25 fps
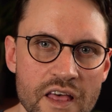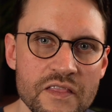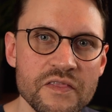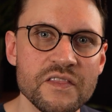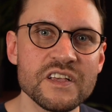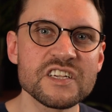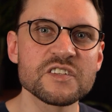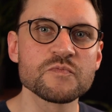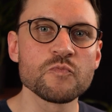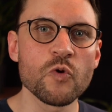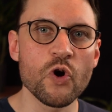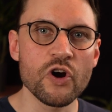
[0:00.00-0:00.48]

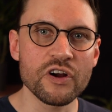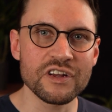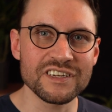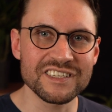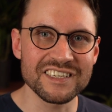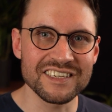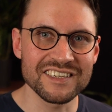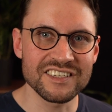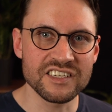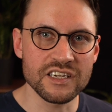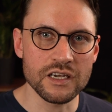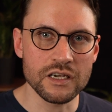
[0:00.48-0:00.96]
This
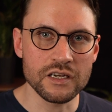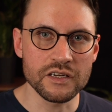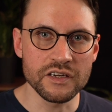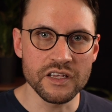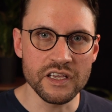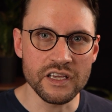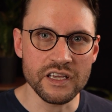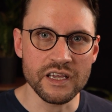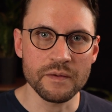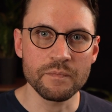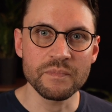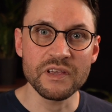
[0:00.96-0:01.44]
marketing
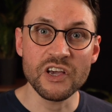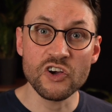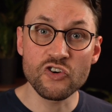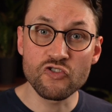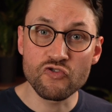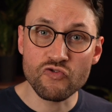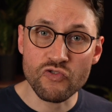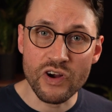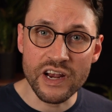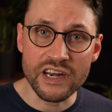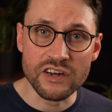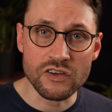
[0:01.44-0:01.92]
technique can be a
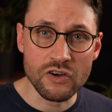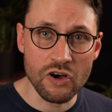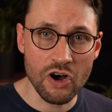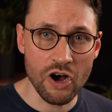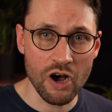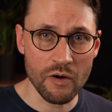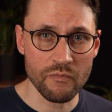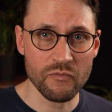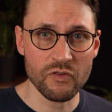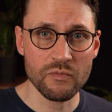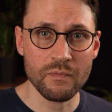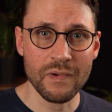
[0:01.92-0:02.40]
great
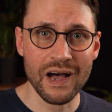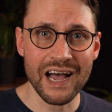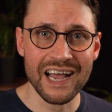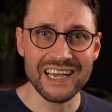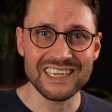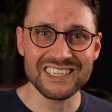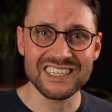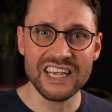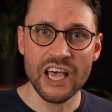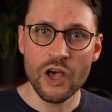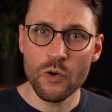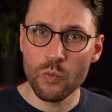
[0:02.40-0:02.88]

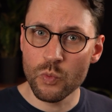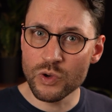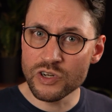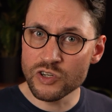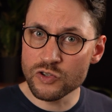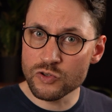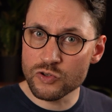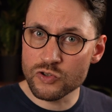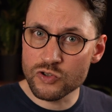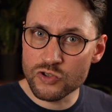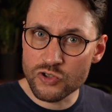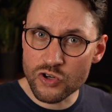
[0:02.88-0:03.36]
compromise when you